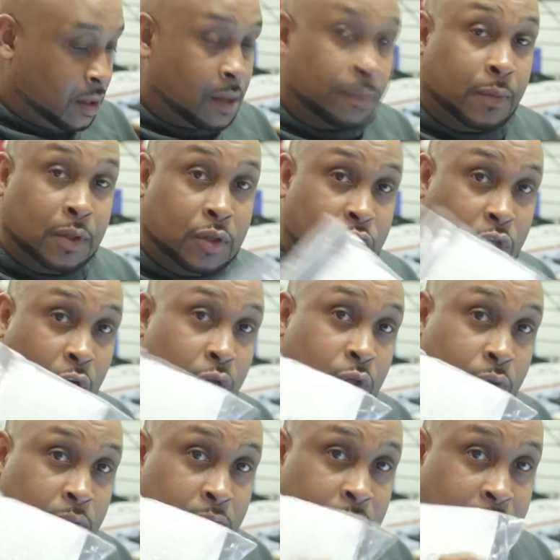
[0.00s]
I'm going to show
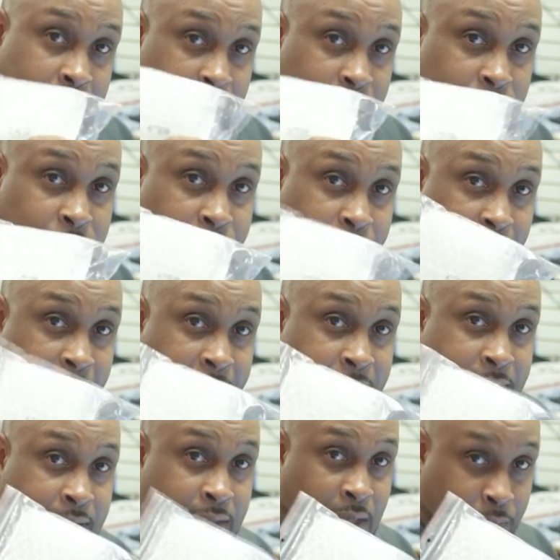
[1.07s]
you this little
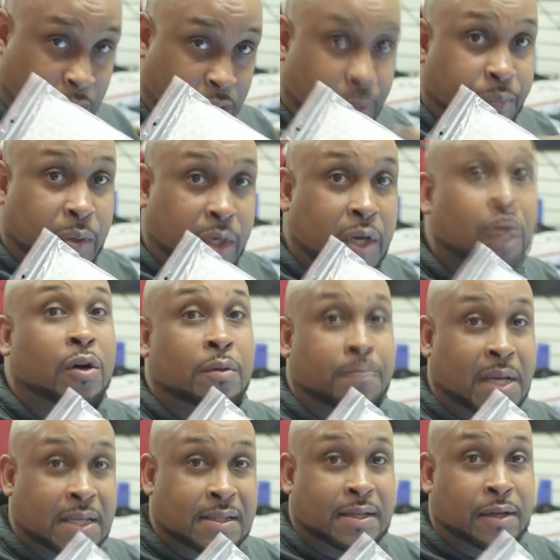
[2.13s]
device. I'm going to put it on
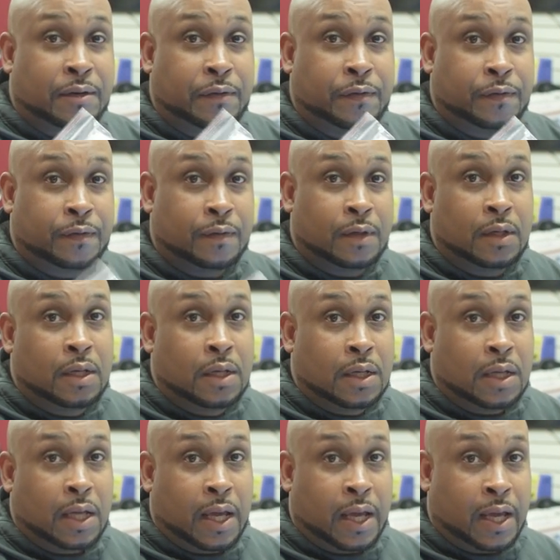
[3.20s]
myself,
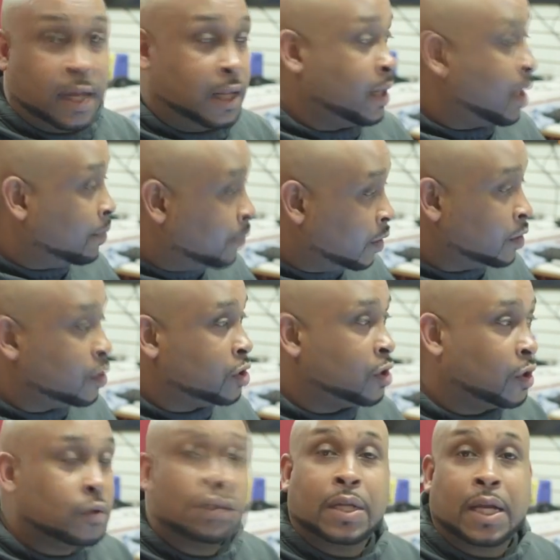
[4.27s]
and I'm going to show
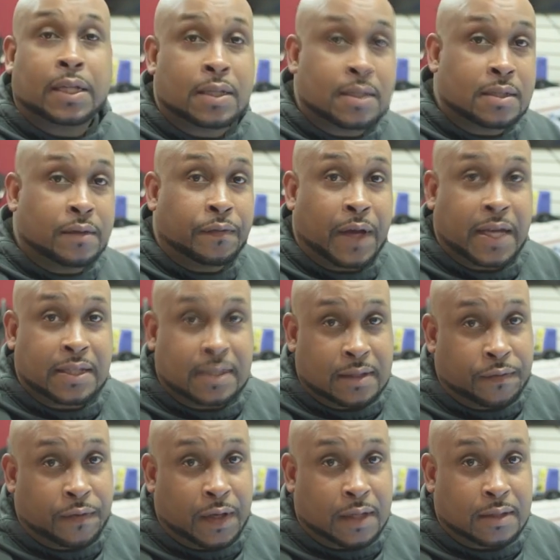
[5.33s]
you that this device is
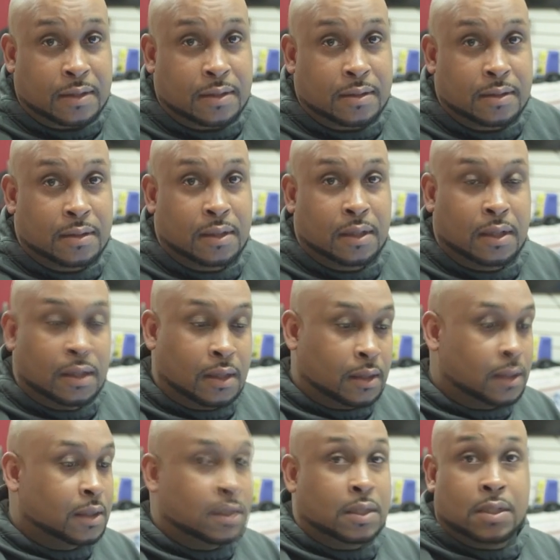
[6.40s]
fixed.
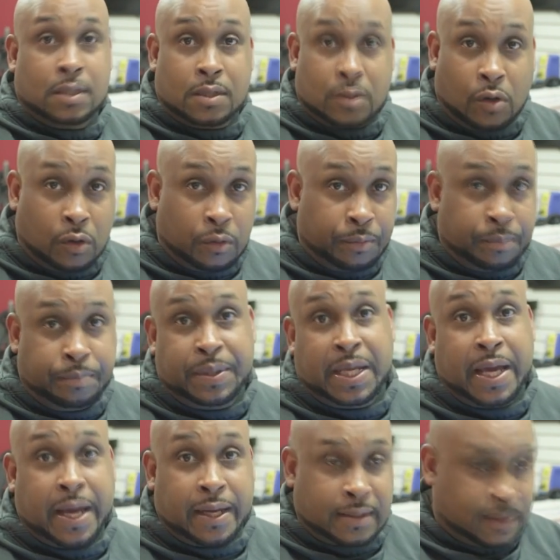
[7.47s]
This is no
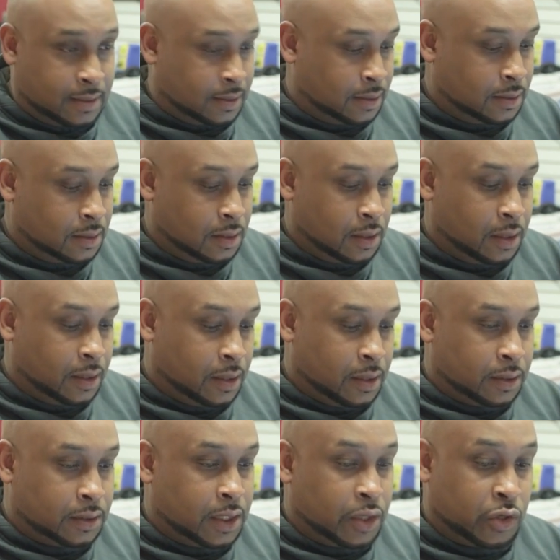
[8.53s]
BS.
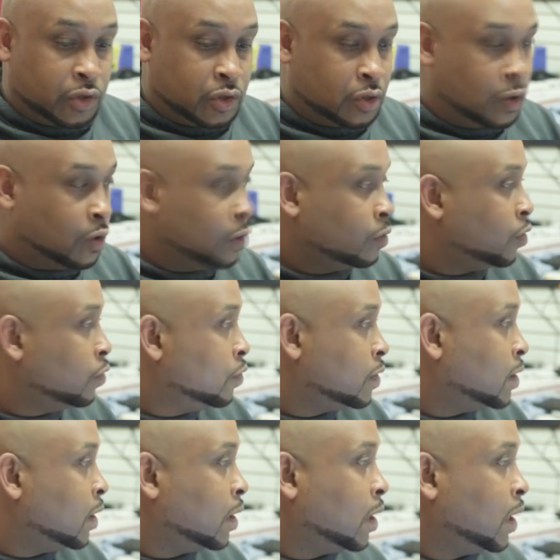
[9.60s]
There's no
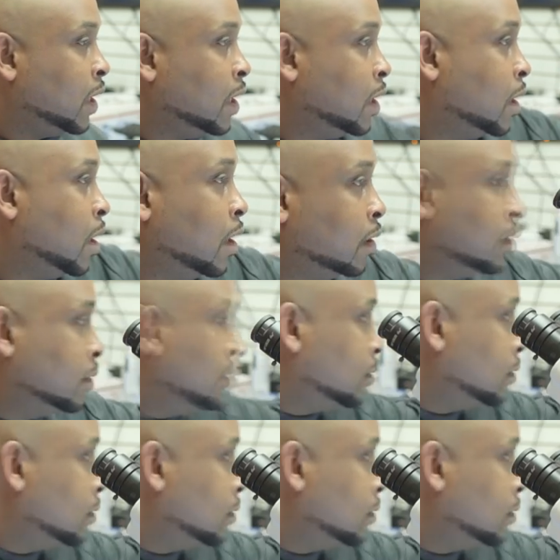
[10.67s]
using a heat gun.